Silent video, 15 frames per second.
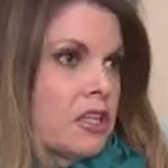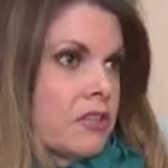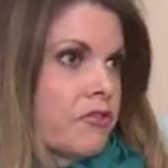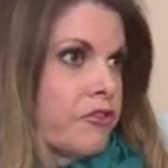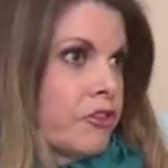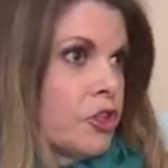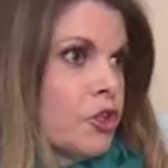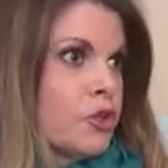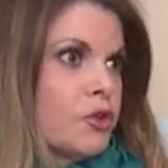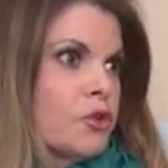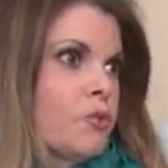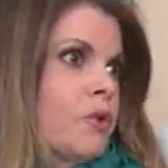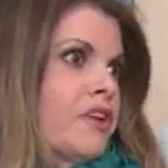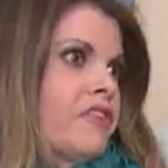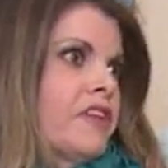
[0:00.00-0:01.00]
because the
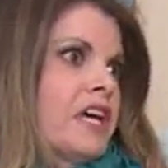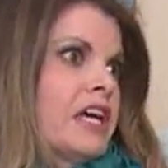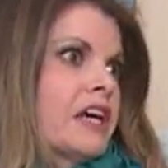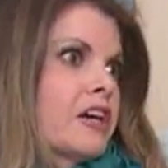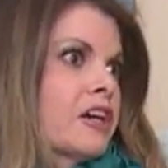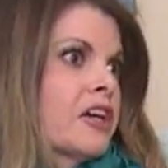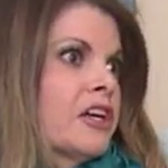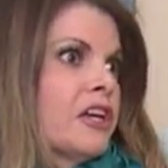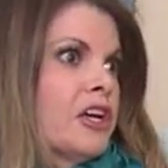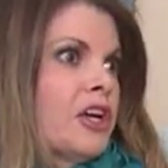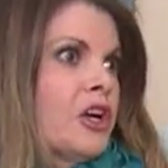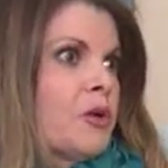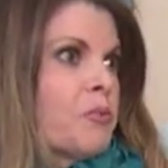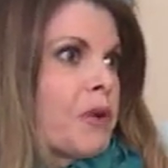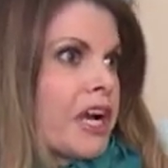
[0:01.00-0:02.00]
sickest must be
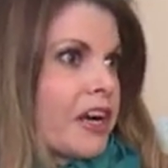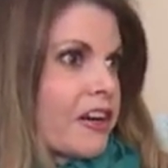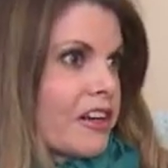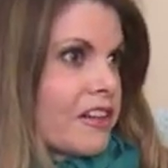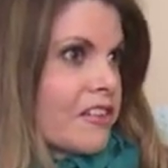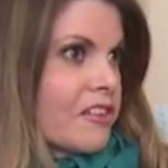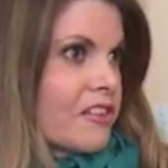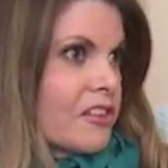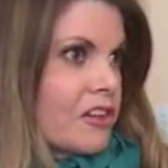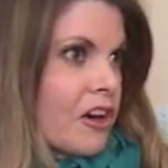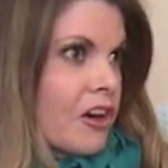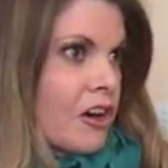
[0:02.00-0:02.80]
treated first.